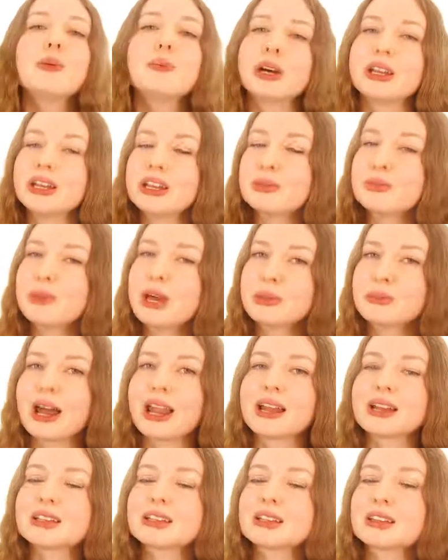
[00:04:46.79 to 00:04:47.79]
But in
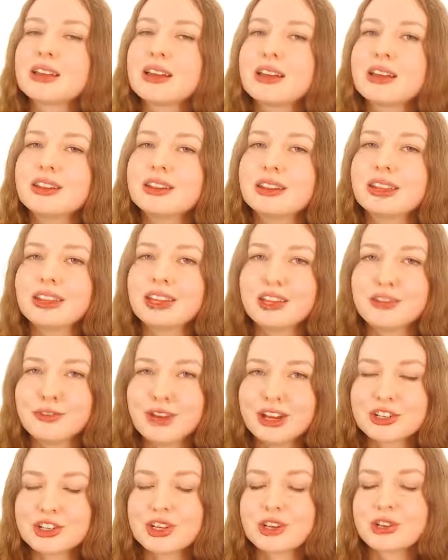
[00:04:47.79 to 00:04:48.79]
mathematics, the
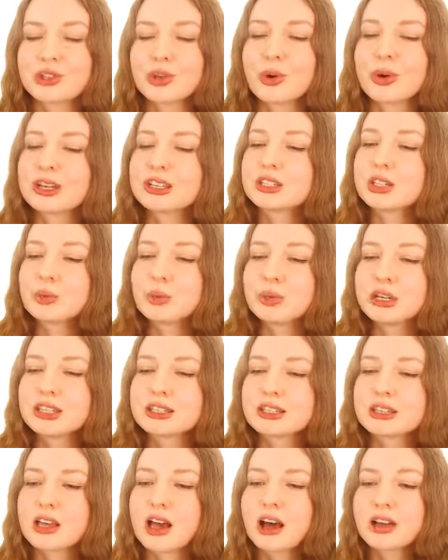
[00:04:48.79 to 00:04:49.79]
convention is always that we
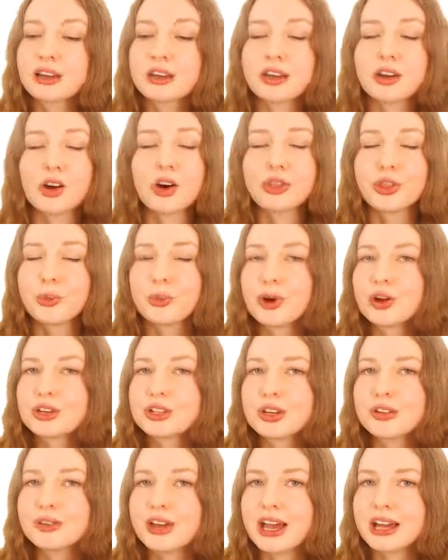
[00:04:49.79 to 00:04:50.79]
start on the
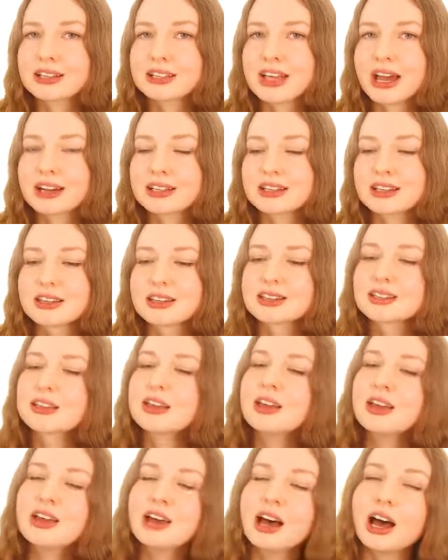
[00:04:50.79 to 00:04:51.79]
positive
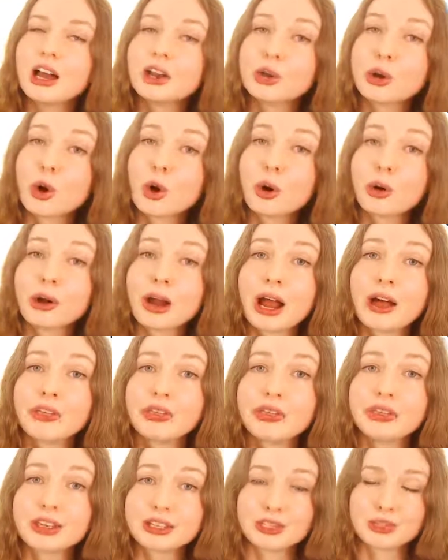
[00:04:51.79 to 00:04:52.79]
x-axis and go
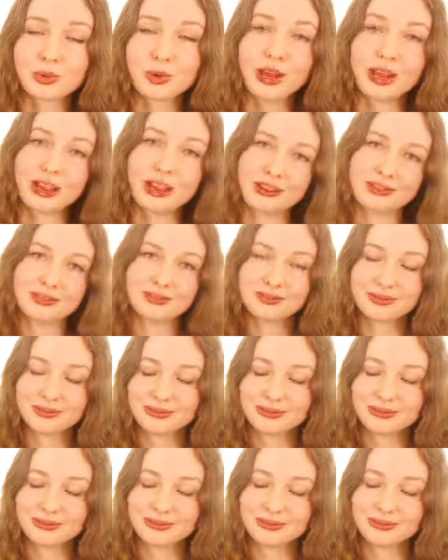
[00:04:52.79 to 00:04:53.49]
around this way.